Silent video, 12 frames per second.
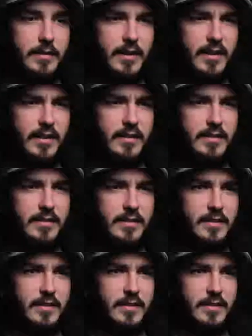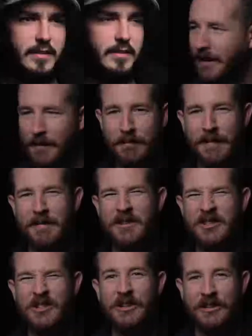Actually, maybe
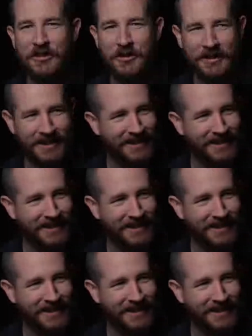you shouldn't do it.